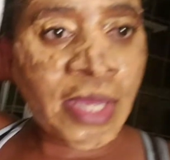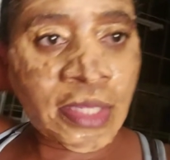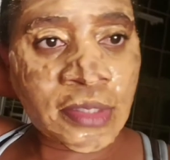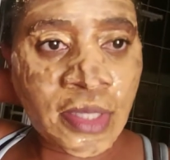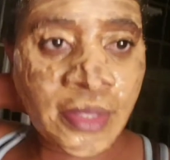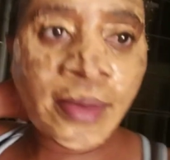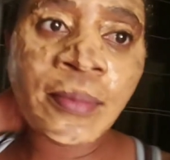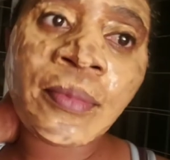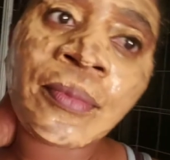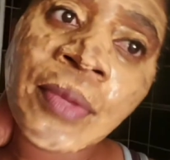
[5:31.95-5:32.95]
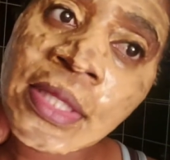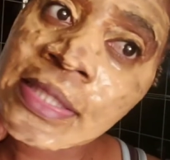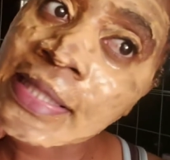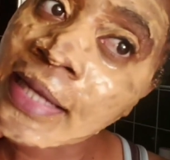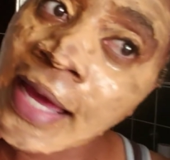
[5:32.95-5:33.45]
So it also may
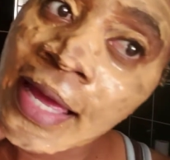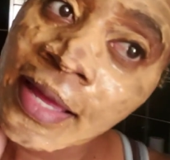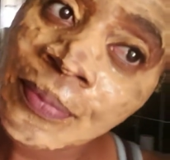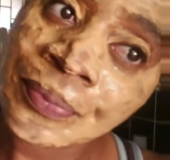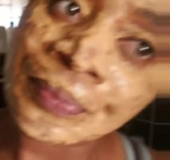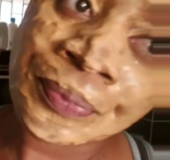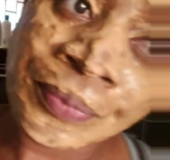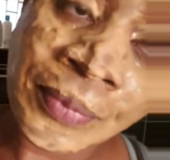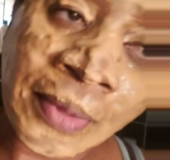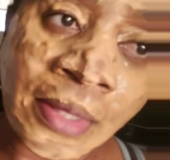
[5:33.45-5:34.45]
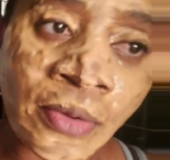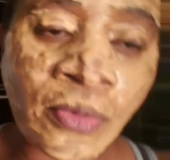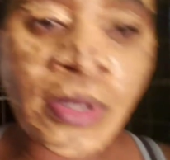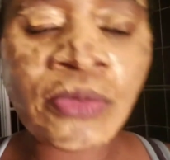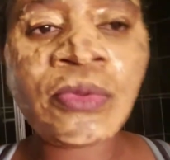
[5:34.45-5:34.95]
help to slow the
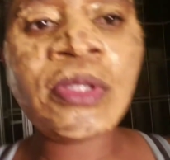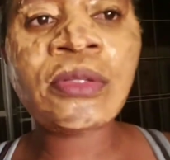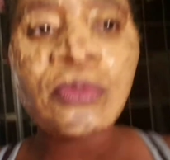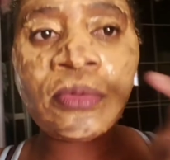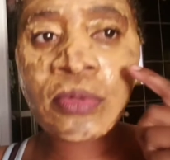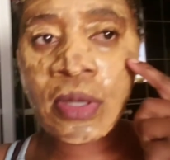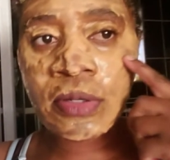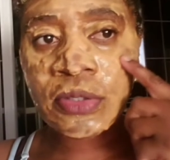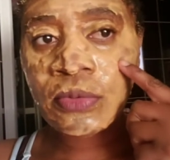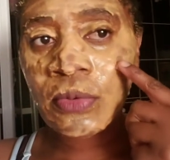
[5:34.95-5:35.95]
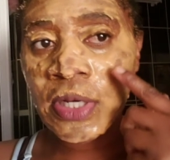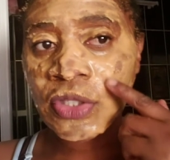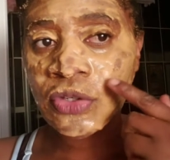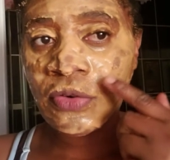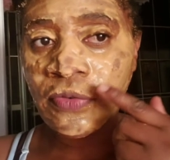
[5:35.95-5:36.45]
increase of blood sugar
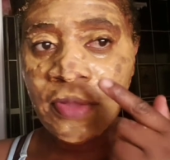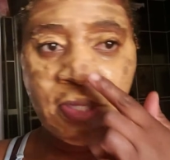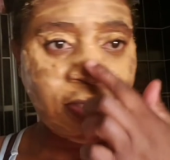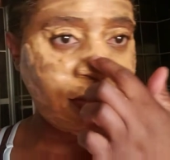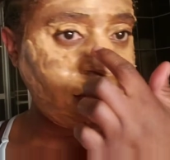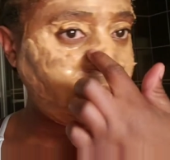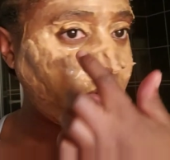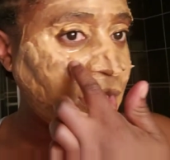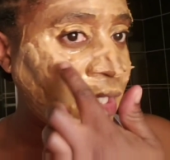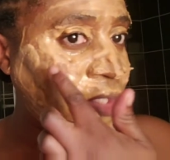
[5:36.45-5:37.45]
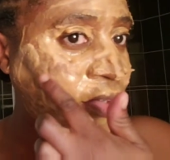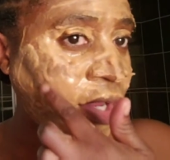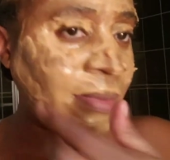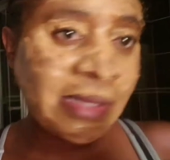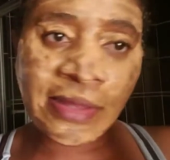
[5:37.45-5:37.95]
levels and decrease the amount of
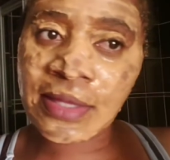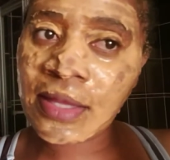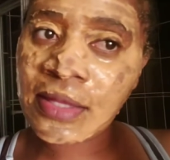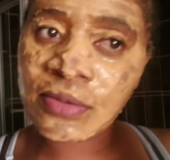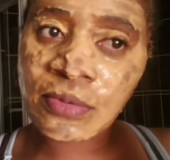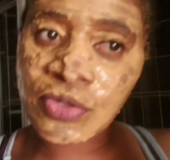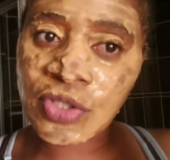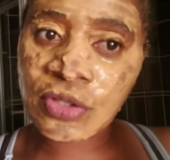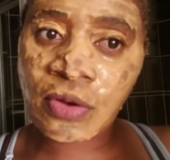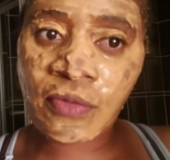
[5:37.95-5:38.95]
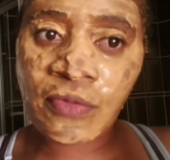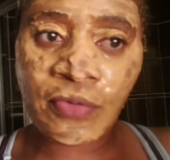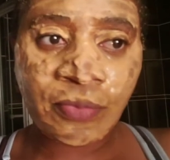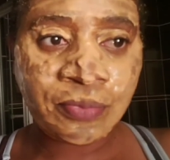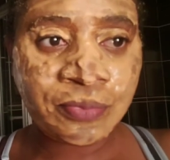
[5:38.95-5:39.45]
insulin needed to keep your blood
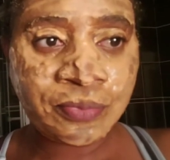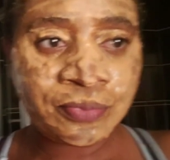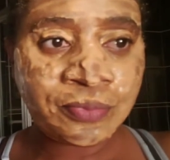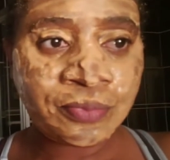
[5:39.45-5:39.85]
sugar under